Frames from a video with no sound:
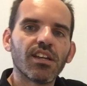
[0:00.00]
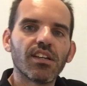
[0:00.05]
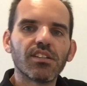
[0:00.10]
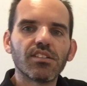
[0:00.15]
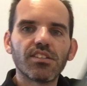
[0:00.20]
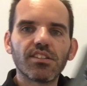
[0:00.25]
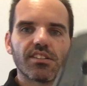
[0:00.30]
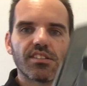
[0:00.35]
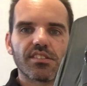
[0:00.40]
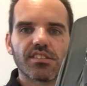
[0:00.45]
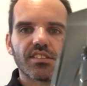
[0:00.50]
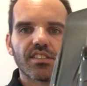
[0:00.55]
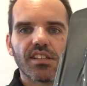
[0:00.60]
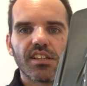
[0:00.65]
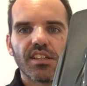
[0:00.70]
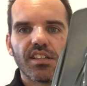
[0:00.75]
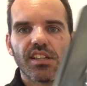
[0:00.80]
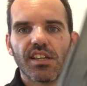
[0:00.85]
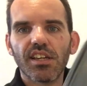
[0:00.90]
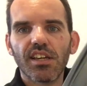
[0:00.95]
So you can
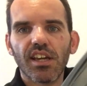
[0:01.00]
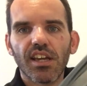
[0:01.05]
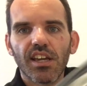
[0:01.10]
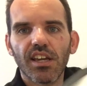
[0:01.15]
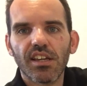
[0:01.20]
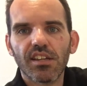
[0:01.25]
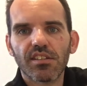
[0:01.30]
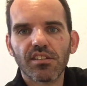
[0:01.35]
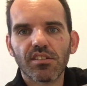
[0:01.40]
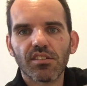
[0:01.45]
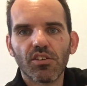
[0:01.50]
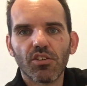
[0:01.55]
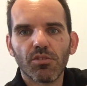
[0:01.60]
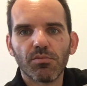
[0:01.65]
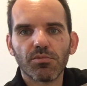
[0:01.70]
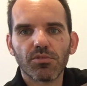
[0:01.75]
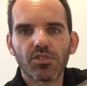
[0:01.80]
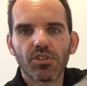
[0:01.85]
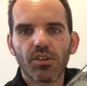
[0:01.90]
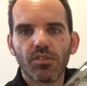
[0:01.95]
see there,
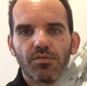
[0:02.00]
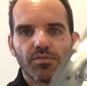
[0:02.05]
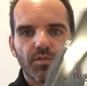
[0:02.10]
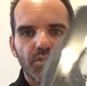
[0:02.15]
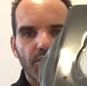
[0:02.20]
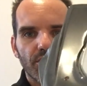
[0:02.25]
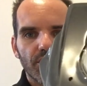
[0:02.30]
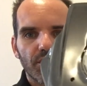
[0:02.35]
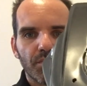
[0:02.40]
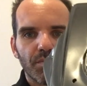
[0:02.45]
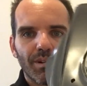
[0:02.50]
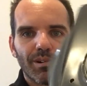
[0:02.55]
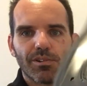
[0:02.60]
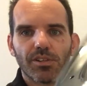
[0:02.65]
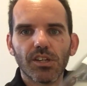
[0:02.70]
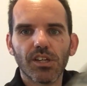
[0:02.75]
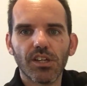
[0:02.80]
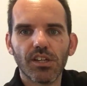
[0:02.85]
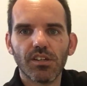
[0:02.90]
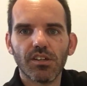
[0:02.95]
normal Top Force
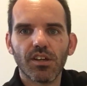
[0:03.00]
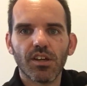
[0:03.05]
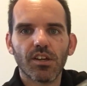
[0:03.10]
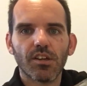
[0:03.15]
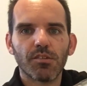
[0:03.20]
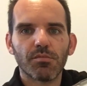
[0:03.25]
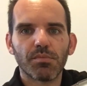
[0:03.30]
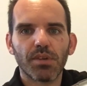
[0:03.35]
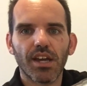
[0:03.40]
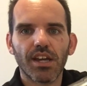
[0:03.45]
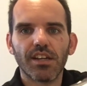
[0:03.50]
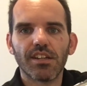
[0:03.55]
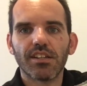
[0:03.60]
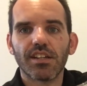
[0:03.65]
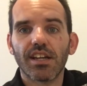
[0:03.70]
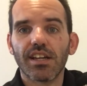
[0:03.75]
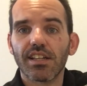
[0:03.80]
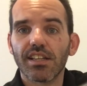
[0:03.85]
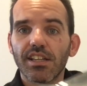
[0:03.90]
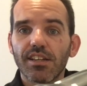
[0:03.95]
body, painted out,